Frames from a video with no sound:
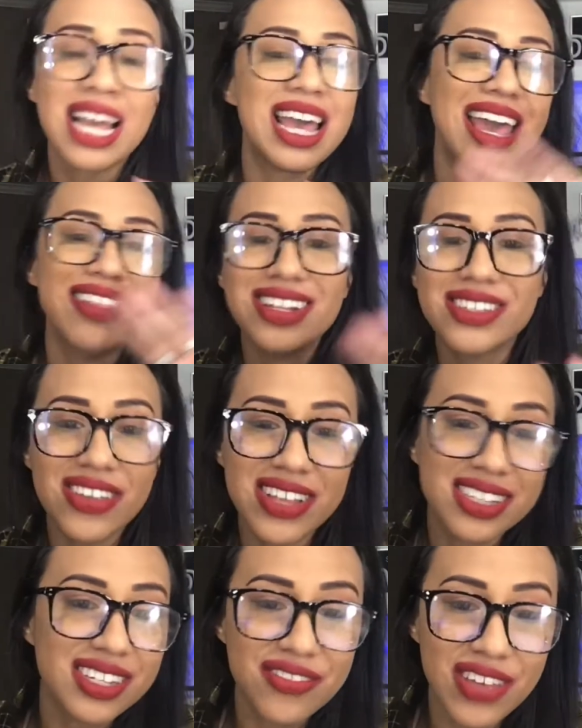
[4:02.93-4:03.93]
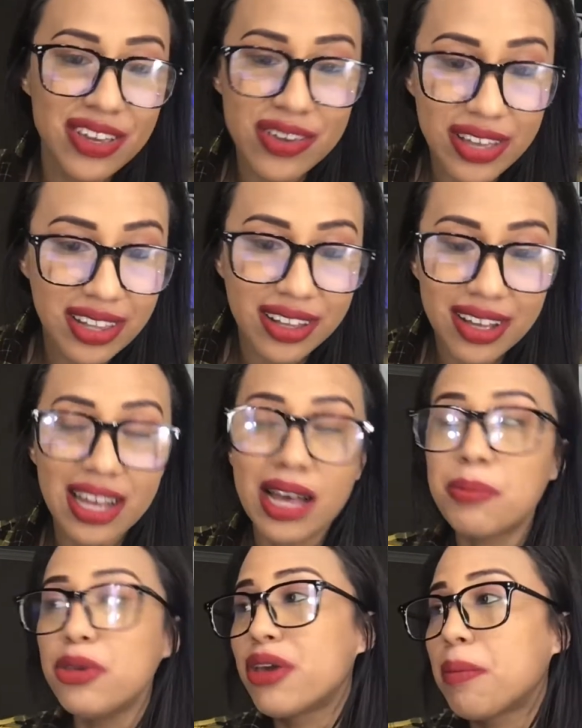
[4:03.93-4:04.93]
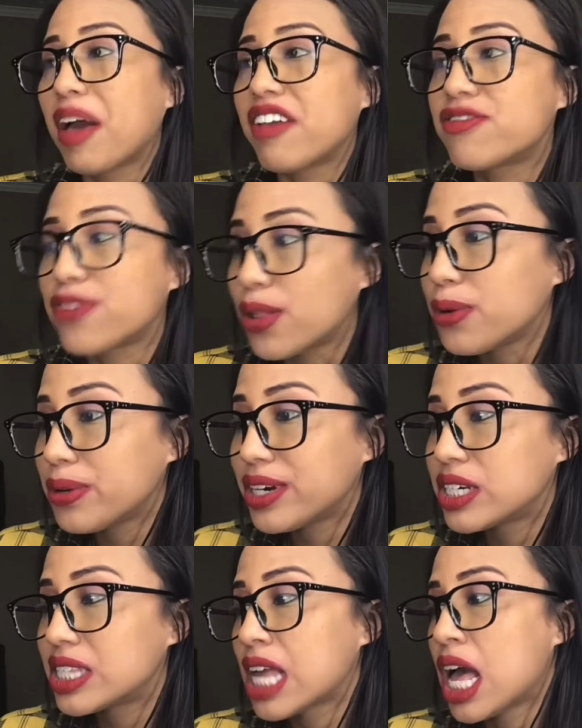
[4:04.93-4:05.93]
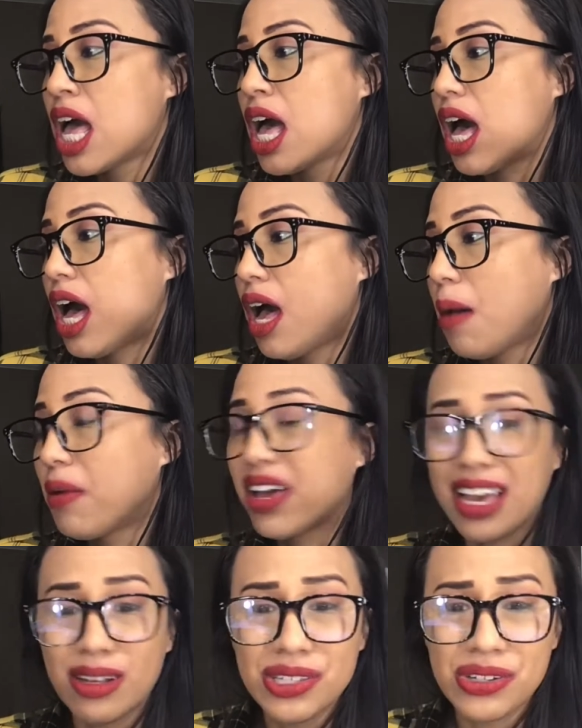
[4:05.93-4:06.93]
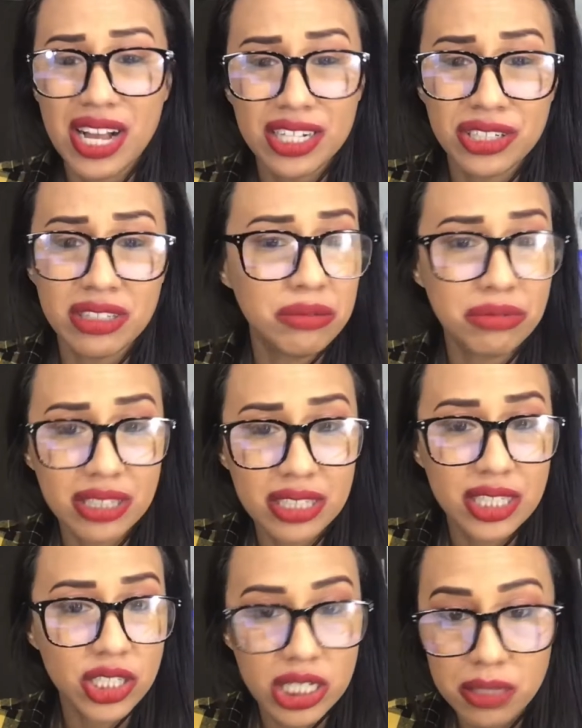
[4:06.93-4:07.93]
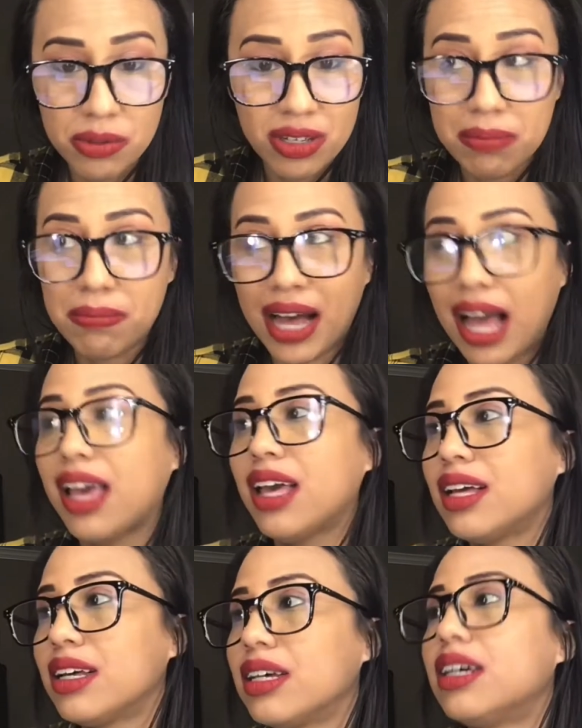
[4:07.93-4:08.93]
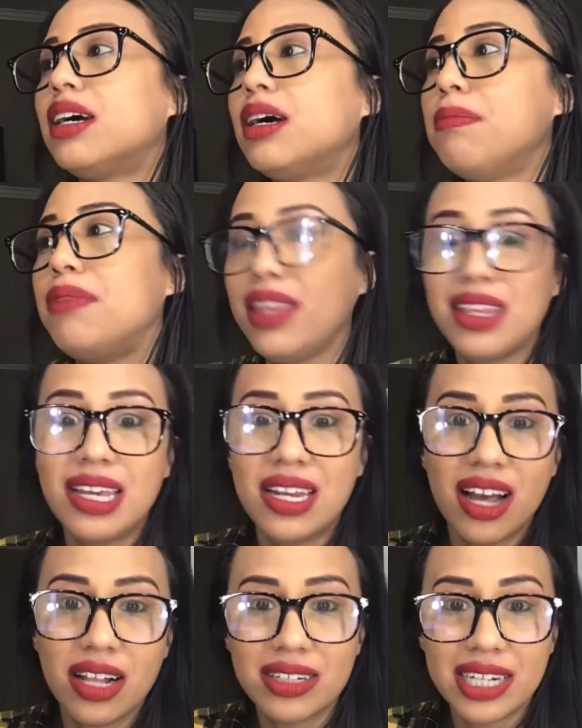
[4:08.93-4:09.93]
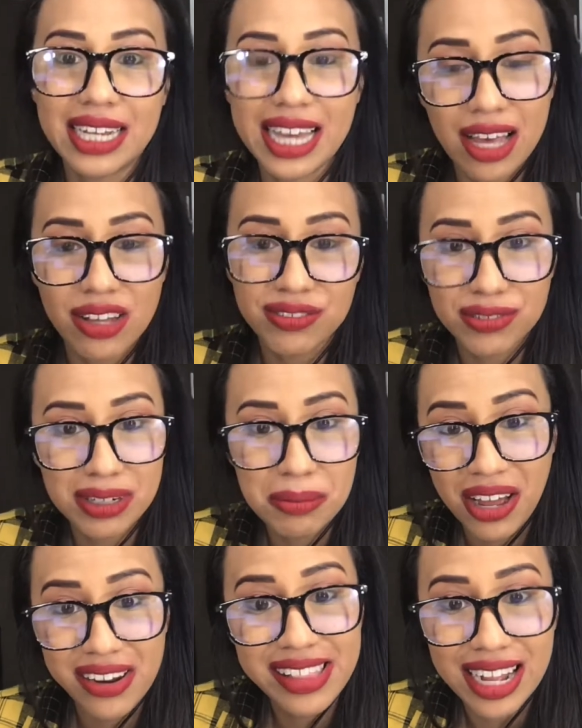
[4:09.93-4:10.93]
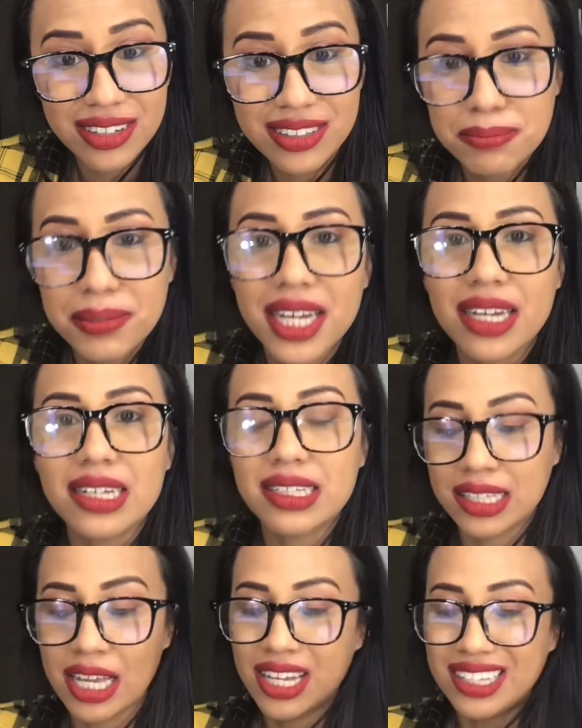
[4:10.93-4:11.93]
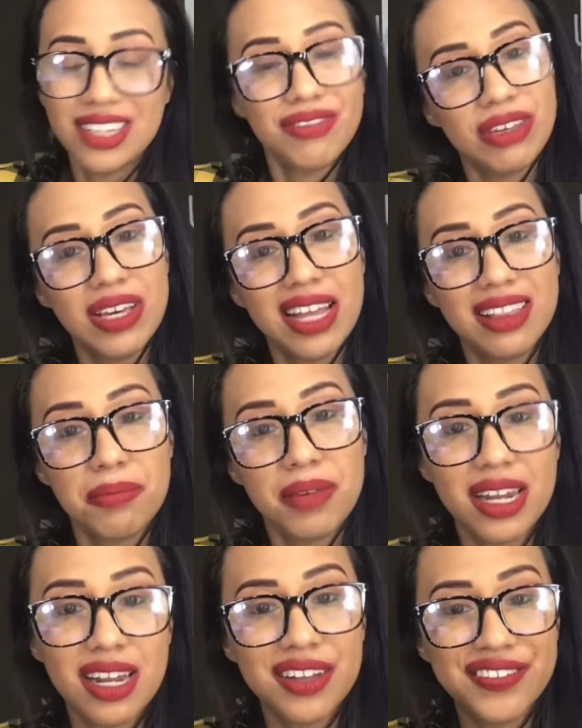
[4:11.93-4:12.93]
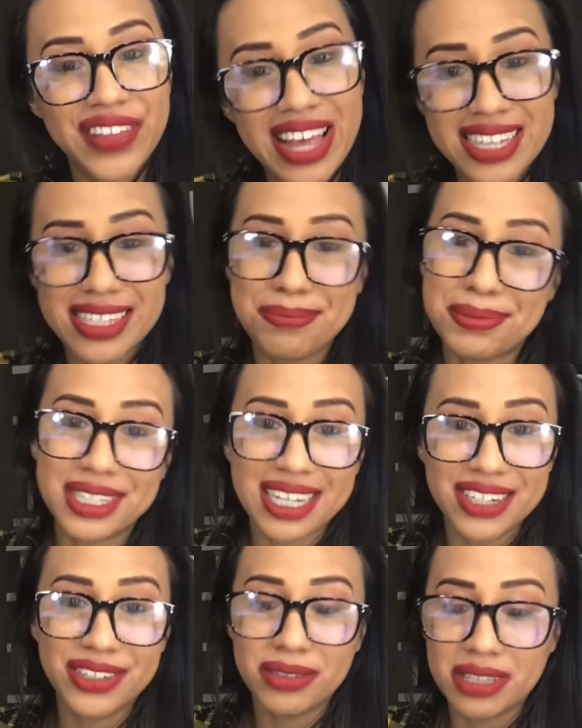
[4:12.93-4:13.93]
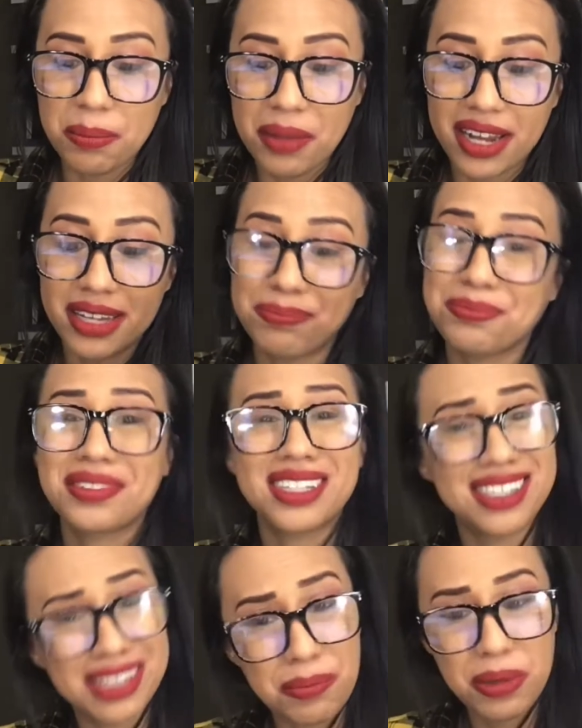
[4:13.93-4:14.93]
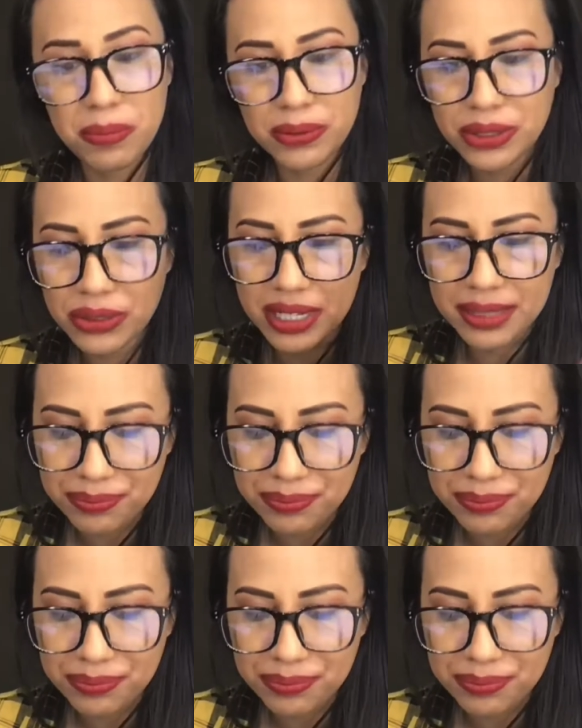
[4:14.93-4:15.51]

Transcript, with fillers: And that's all that stuff that you can look up. You can buy followers. Accounts are actually really cheap. You can buy $1 million account for about $1,000. So if you got the money to flex and pretend you're somebody, some people do it.